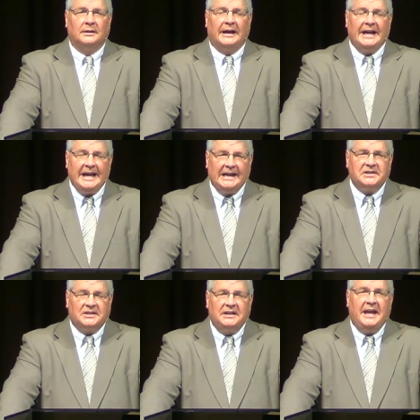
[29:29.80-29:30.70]
I
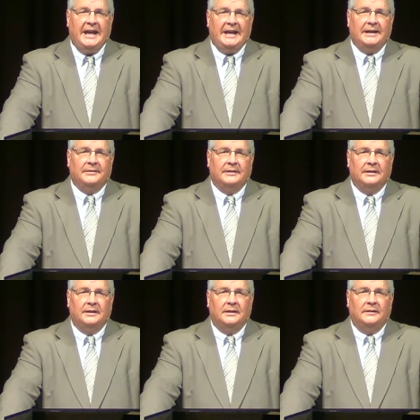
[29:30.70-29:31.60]
ask today
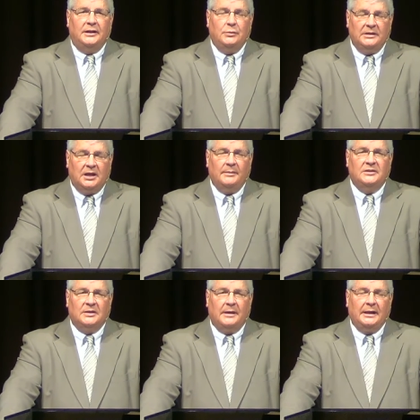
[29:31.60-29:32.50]
that you would come
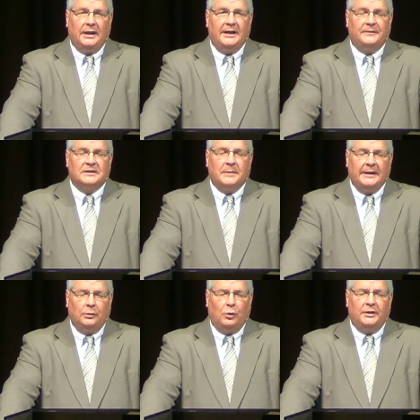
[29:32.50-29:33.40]
into my life as my
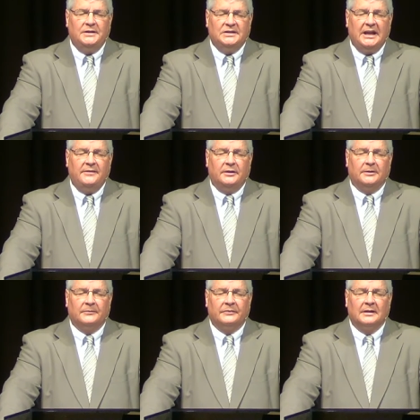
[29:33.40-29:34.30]
Lord and
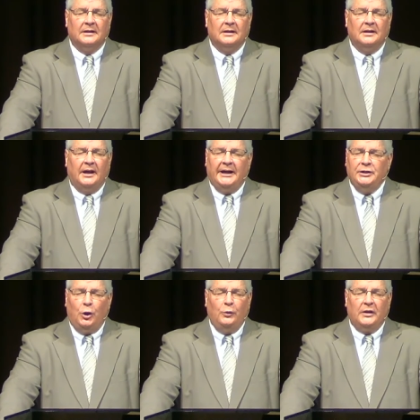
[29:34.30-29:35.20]
Savior. I
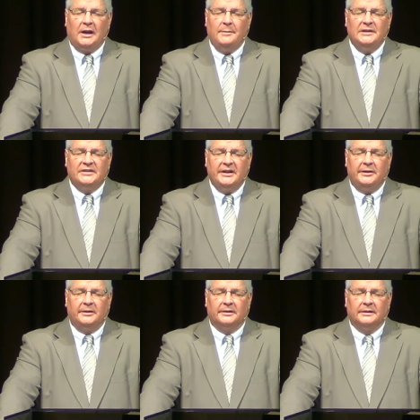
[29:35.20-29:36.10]
know that I'm a
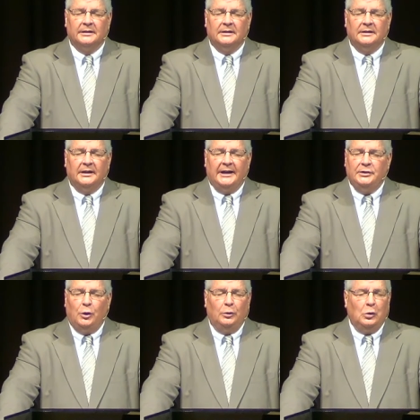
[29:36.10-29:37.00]
sinner. I
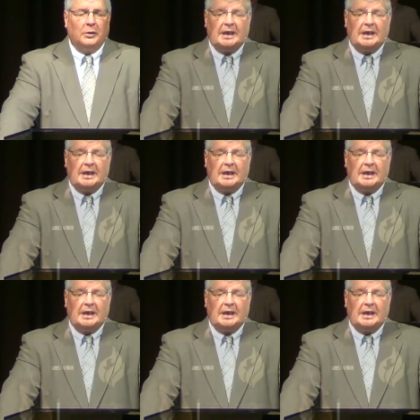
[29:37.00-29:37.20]
know, Lord,